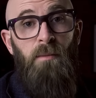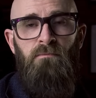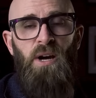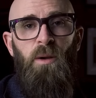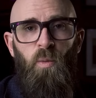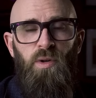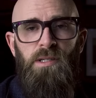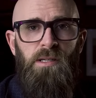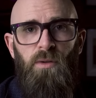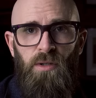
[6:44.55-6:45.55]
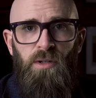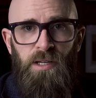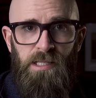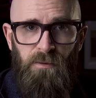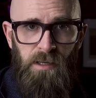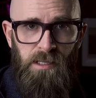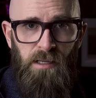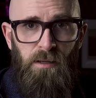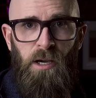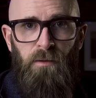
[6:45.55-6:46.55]
but it would still look as if it
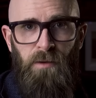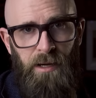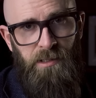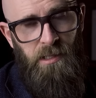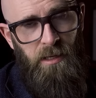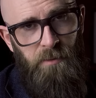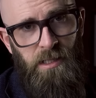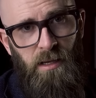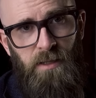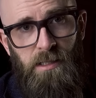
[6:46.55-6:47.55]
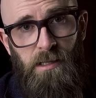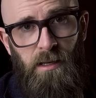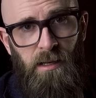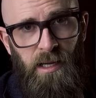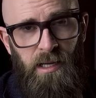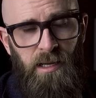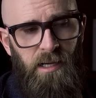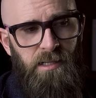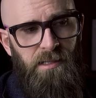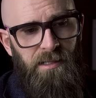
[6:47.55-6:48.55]
did for outside observers like
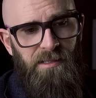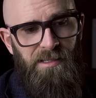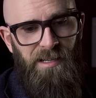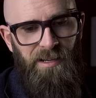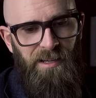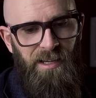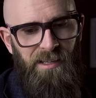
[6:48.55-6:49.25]
us, and